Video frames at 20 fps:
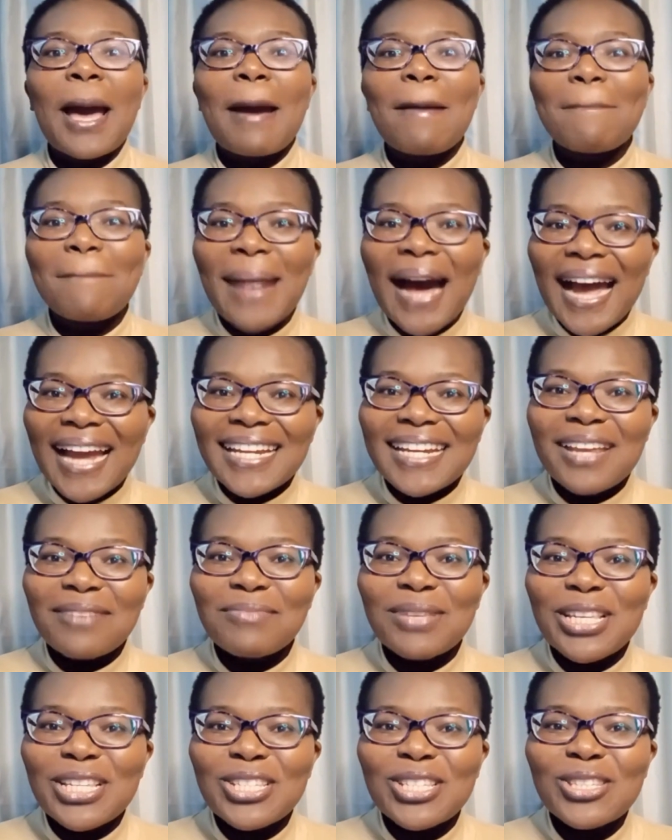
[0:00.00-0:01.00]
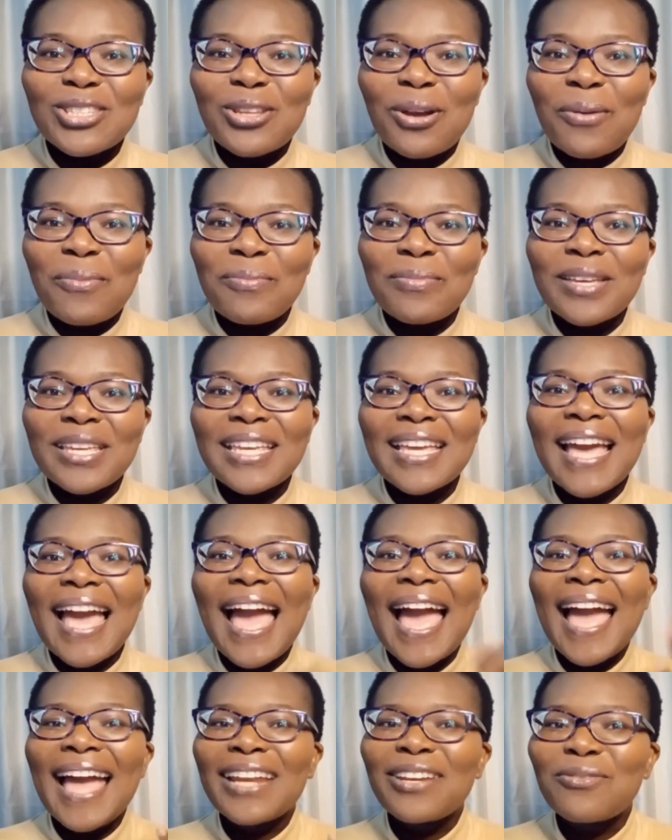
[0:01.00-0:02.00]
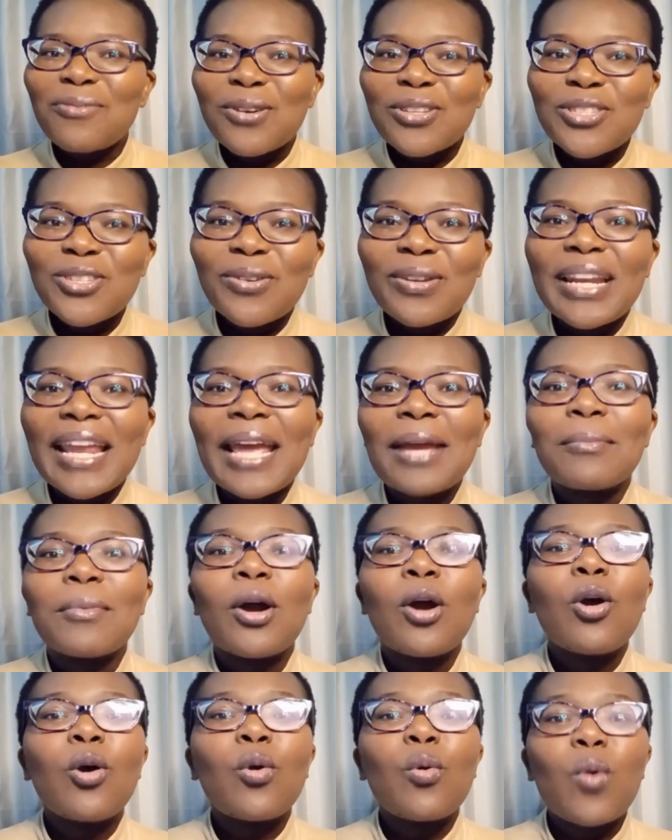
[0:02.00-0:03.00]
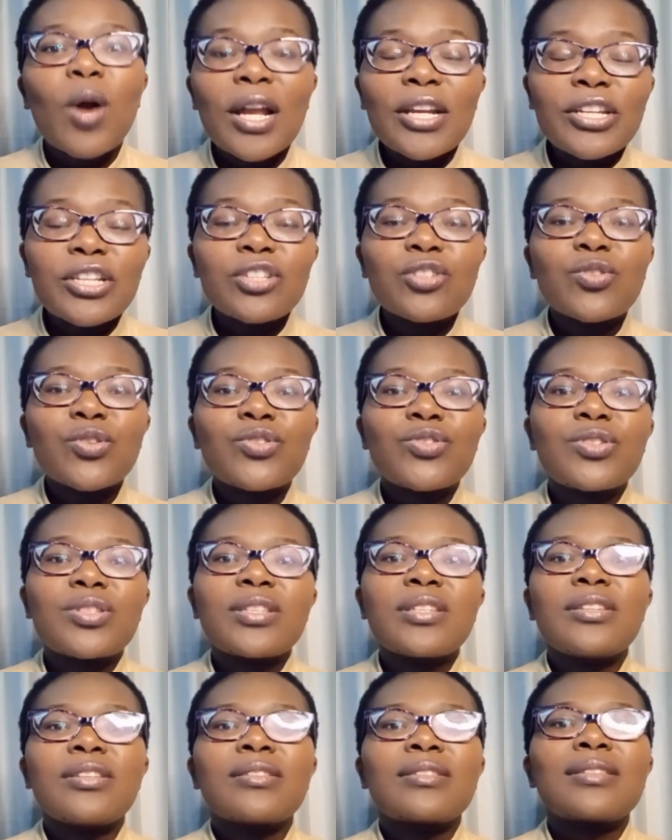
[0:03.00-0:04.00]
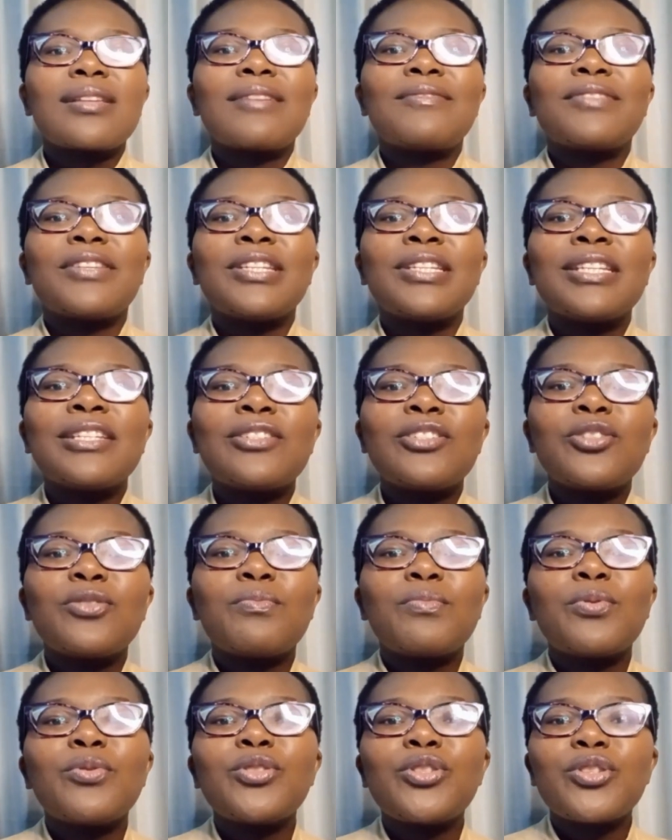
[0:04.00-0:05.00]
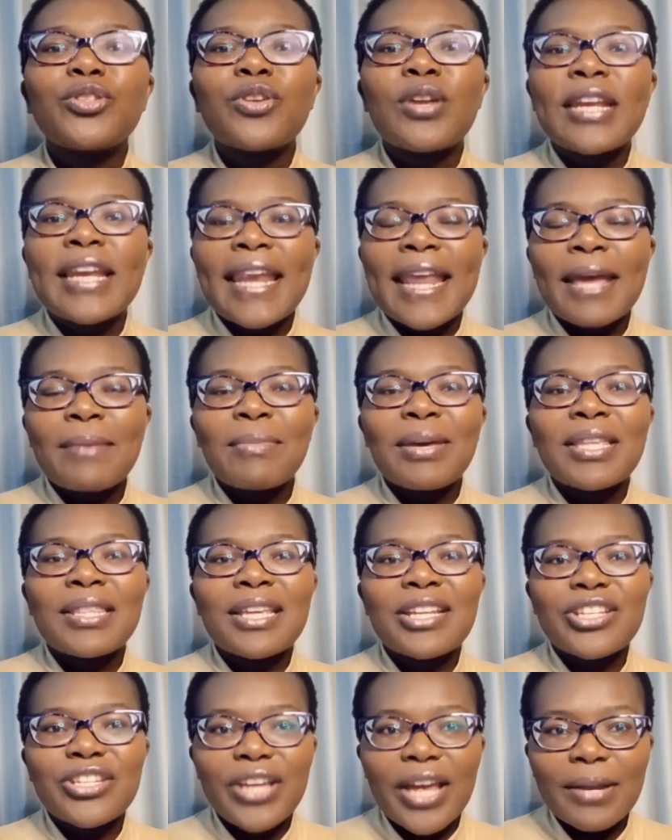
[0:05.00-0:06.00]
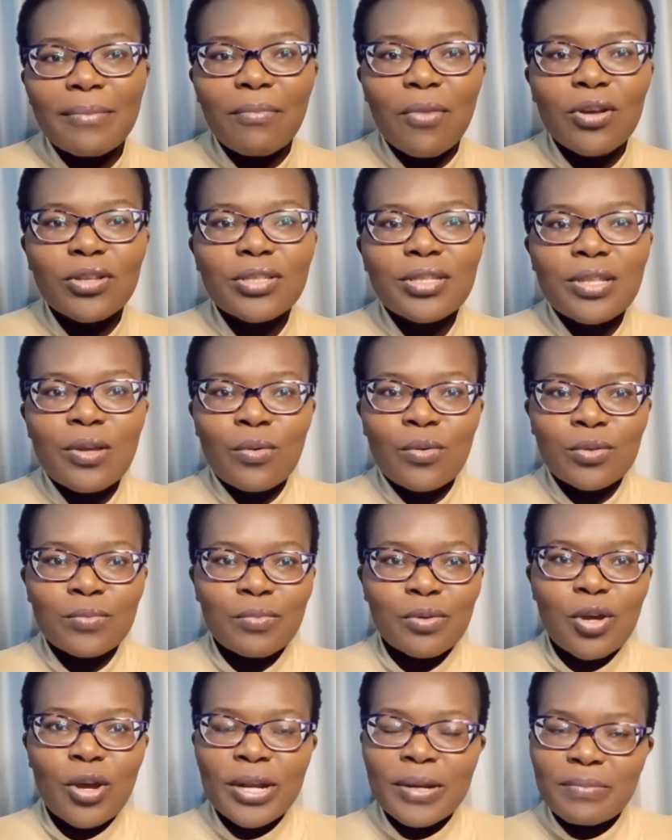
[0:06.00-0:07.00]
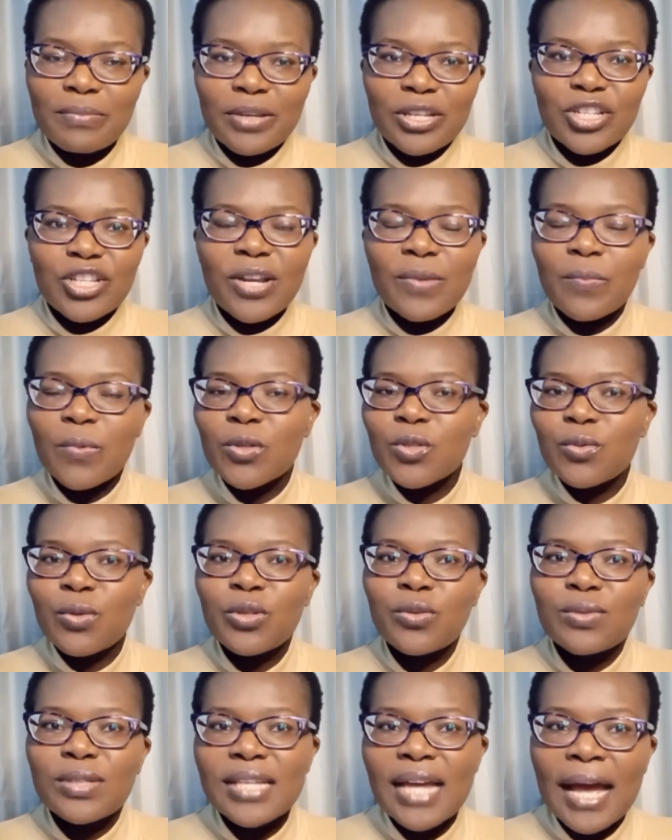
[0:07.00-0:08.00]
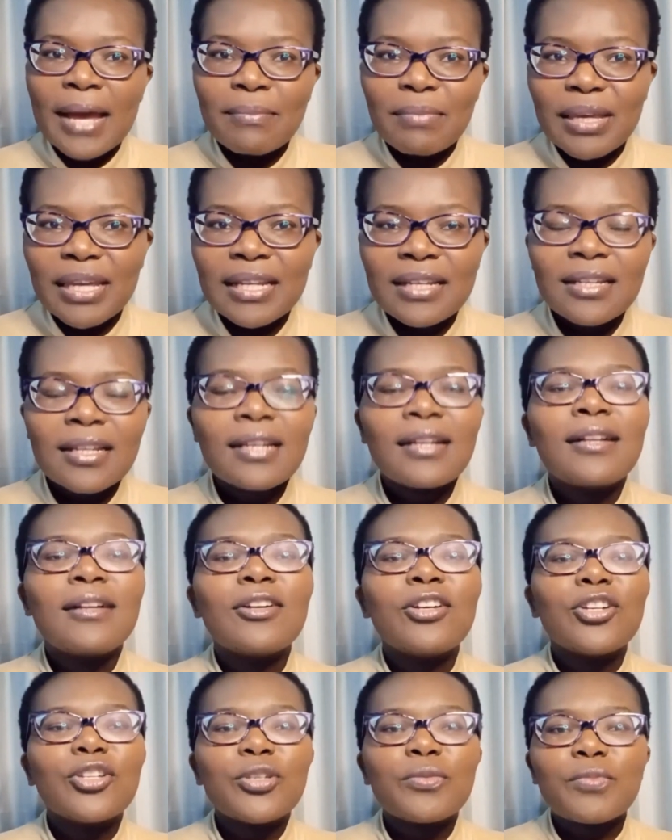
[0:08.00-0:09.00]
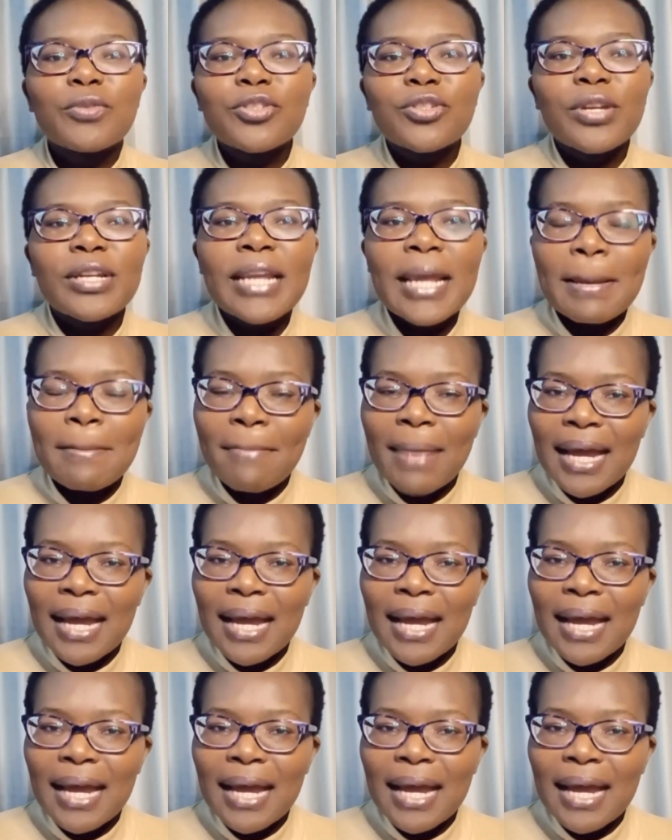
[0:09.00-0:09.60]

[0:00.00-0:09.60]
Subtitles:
My name is Ndombi, and what's your name? While you're introducing yourself, you need to put your name in the chat box. There will be going to be a chat box, so you type in. You put your name.